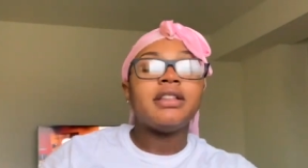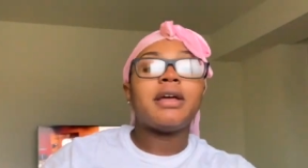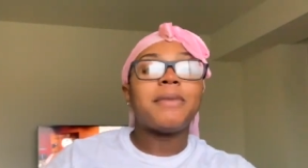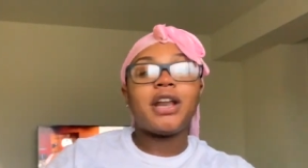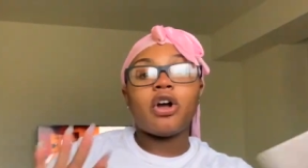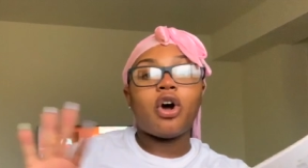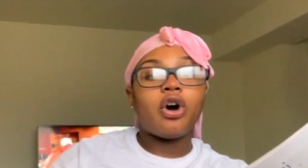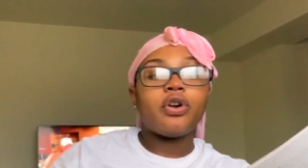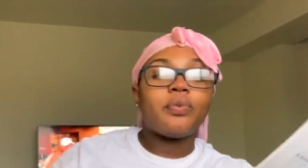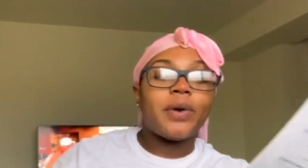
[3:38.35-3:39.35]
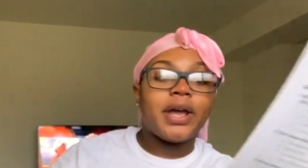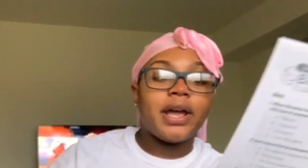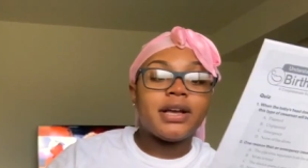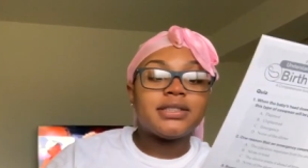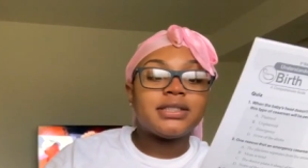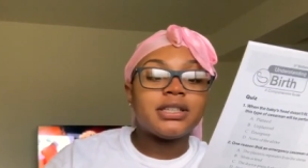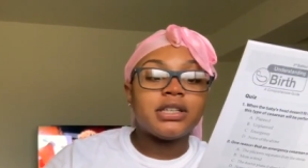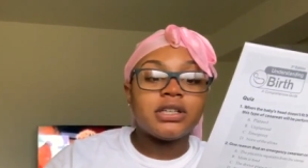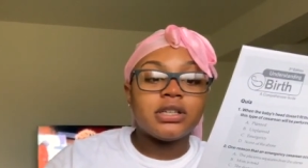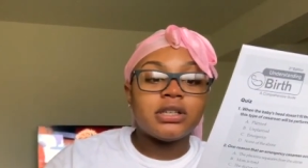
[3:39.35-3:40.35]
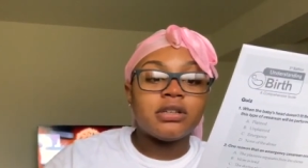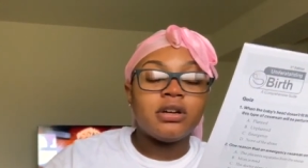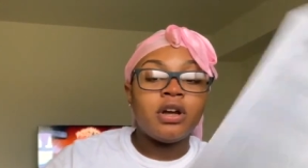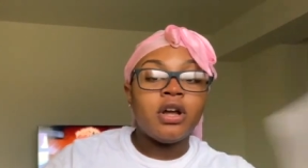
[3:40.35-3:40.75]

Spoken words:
they made it all the way to